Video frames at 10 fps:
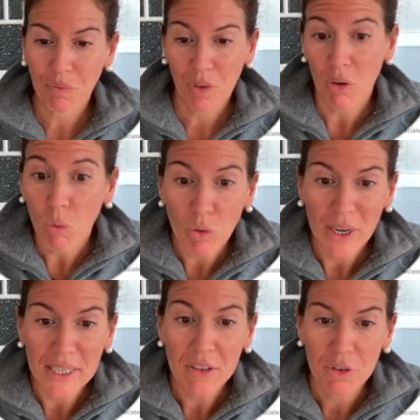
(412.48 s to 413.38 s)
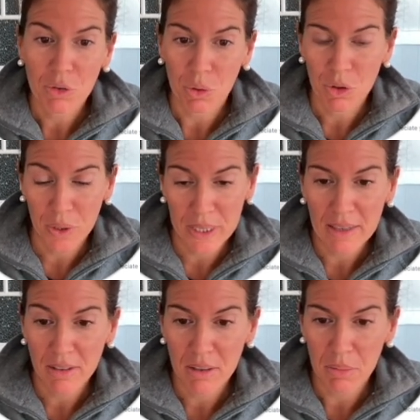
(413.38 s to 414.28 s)
already to talk to your
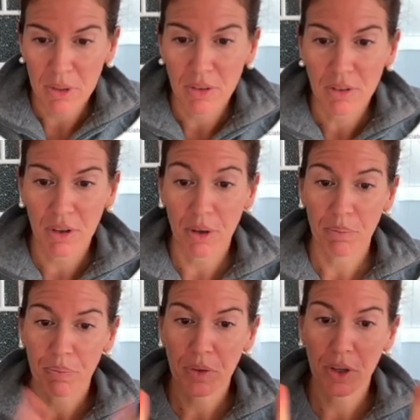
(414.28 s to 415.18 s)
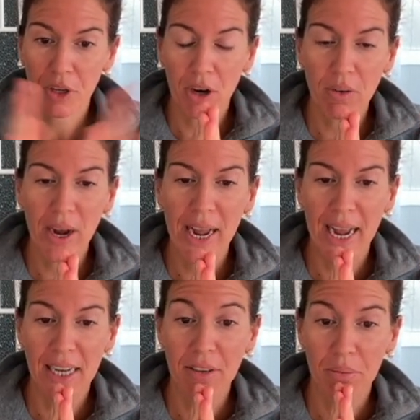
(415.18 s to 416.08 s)
customers. So go
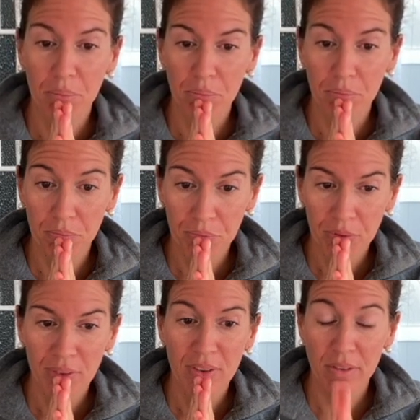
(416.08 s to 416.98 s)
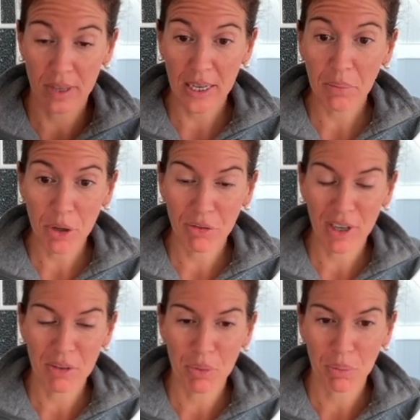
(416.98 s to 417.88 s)
ahead, set up your
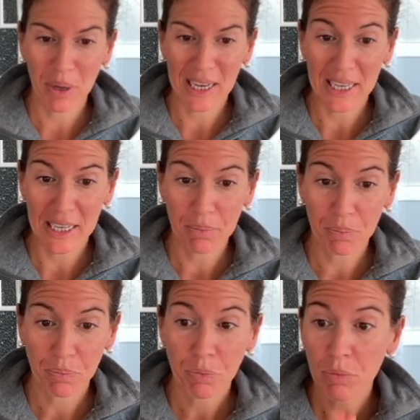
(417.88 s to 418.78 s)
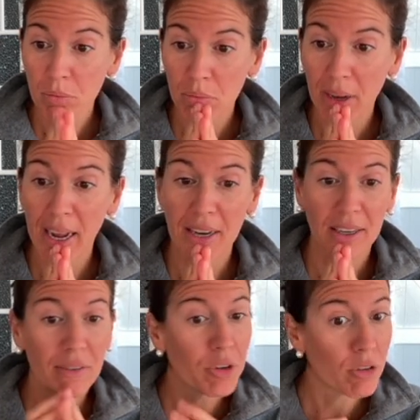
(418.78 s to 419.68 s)
Facebook plugin, and
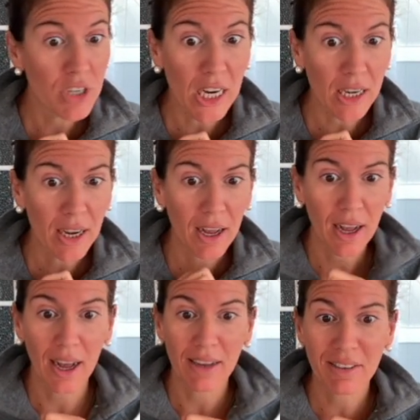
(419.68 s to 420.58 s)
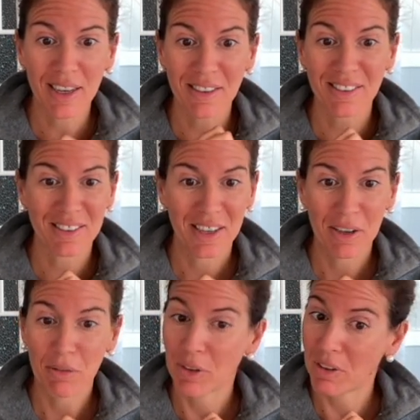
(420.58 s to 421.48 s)
if you're stuck, ask us
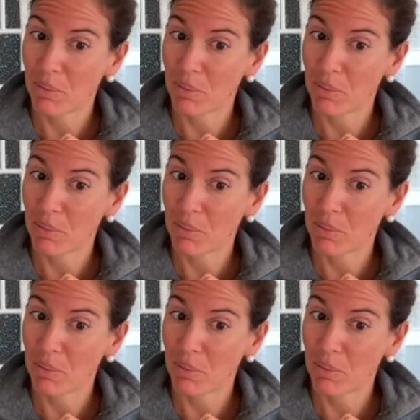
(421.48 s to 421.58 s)
for some